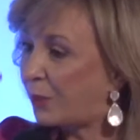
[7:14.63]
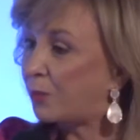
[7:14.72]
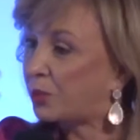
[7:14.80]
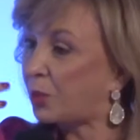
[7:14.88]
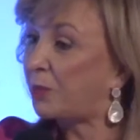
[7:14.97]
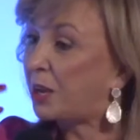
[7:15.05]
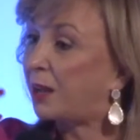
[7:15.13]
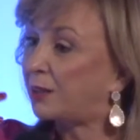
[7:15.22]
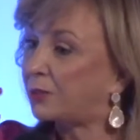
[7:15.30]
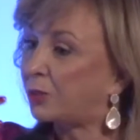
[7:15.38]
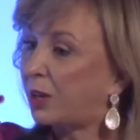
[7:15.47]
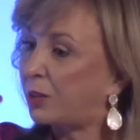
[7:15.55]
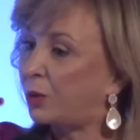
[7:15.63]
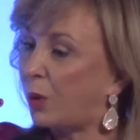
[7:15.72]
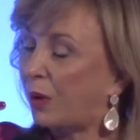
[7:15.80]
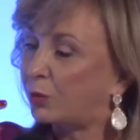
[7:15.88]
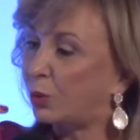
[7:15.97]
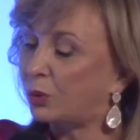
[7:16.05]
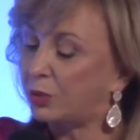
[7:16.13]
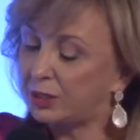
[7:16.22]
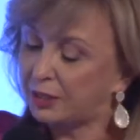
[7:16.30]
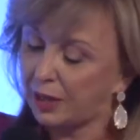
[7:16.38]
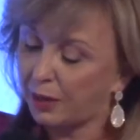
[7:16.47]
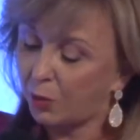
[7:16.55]
something also that you have to
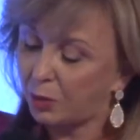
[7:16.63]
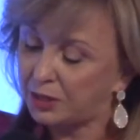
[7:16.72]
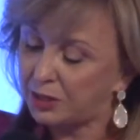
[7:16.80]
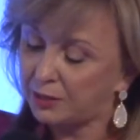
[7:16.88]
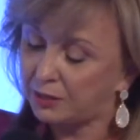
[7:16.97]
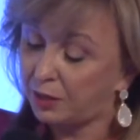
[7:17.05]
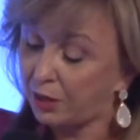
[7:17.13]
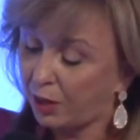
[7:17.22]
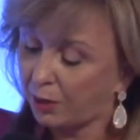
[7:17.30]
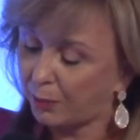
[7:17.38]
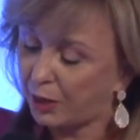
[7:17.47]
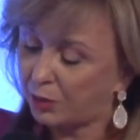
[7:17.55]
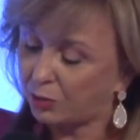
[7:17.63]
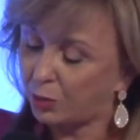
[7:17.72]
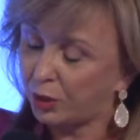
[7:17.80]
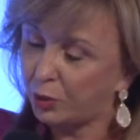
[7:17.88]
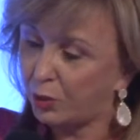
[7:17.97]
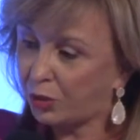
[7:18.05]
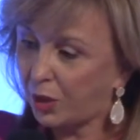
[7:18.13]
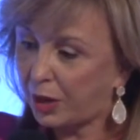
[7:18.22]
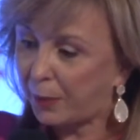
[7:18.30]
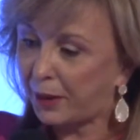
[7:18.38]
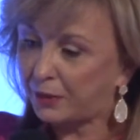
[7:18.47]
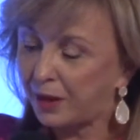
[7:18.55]
understand, which is good, because when you
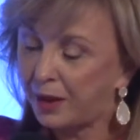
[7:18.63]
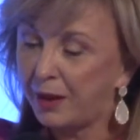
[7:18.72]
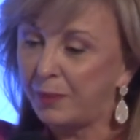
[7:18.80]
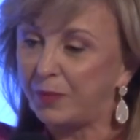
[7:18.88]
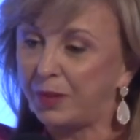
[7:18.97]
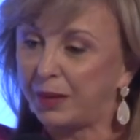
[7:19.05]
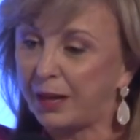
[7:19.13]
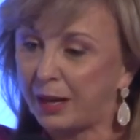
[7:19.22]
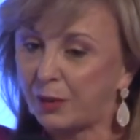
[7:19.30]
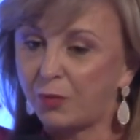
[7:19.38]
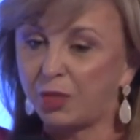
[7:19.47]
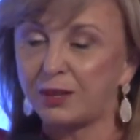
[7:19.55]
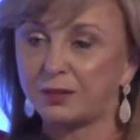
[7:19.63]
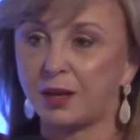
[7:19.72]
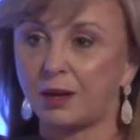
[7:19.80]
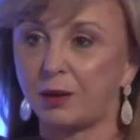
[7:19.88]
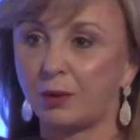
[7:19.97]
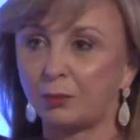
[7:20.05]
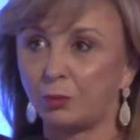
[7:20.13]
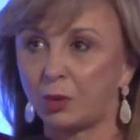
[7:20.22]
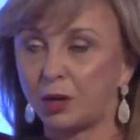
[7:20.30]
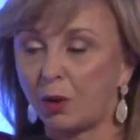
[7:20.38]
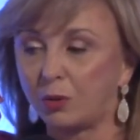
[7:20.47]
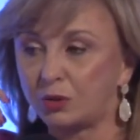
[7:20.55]
thought about the kind of things that
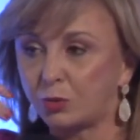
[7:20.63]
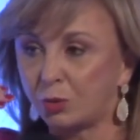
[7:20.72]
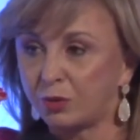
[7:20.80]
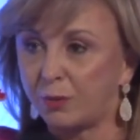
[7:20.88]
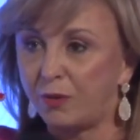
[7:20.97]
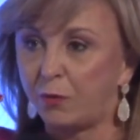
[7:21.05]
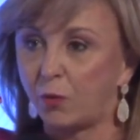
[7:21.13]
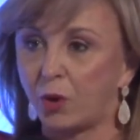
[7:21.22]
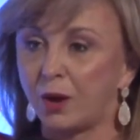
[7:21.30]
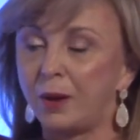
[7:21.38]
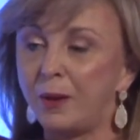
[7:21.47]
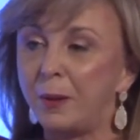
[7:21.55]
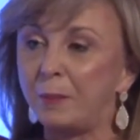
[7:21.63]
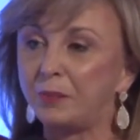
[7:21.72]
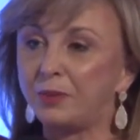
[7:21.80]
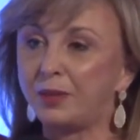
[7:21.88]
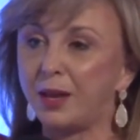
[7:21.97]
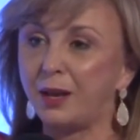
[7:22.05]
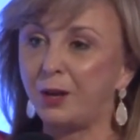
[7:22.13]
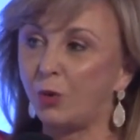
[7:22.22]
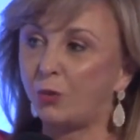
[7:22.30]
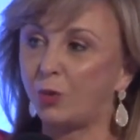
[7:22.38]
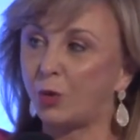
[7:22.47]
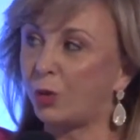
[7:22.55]
were outsourced before, they
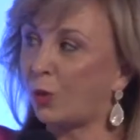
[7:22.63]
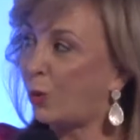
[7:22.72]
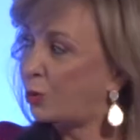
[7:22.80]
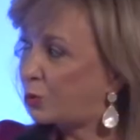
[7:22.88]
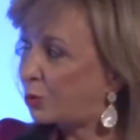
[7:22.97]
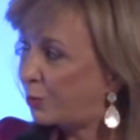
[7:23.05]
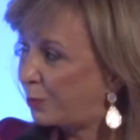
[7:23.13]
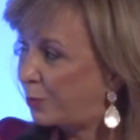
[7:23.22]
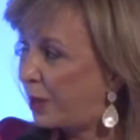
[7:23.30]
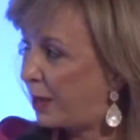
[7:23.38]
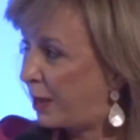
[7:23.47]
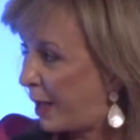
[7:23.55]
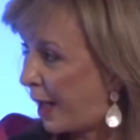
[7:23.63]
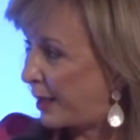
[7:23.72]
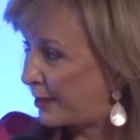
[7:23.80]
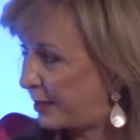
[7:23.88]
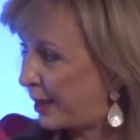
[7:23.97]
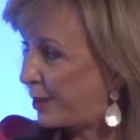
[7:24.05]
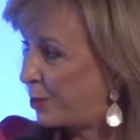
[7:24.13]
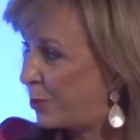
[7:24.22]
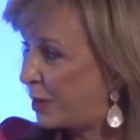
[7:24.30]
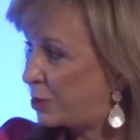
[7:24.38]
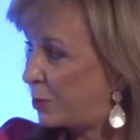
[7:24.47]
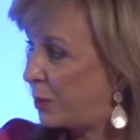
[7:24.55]
look for those big guys, like you
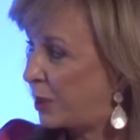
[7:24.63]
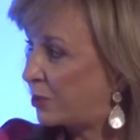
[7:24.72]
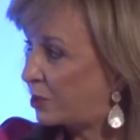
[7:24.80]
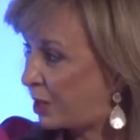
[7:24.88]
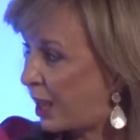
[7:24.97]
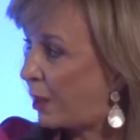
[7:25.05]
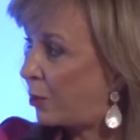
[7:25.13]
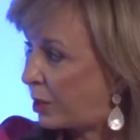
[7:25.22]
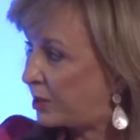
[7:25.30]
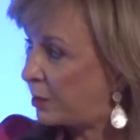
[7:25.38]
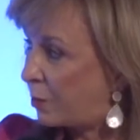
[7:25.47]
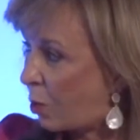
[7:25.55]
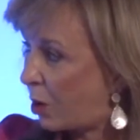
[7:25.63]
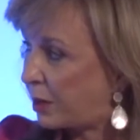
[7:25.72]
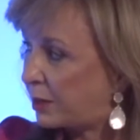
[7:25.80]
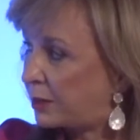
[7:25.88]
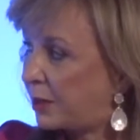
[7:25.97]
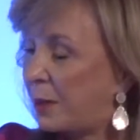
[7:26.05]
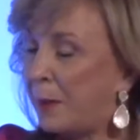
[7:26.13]
mentioned, because scale was important.